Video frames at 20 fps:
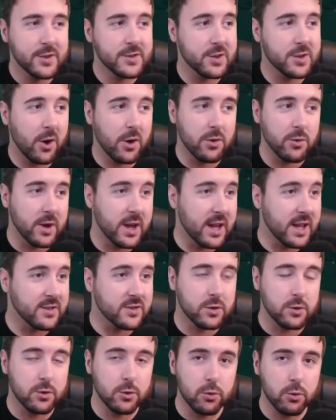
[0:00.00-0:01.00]
So
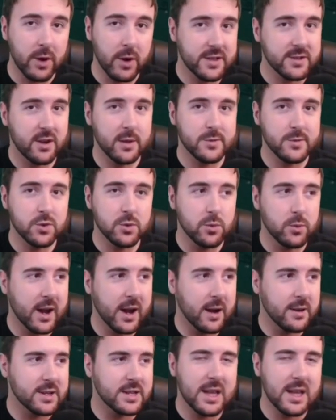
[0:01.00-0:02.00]
it's great times all
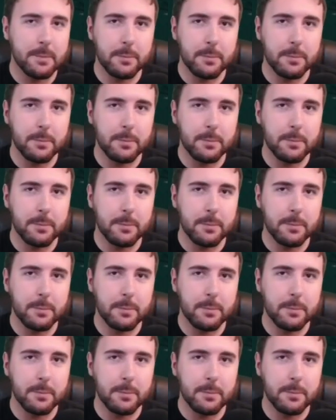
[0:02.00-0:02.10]
round.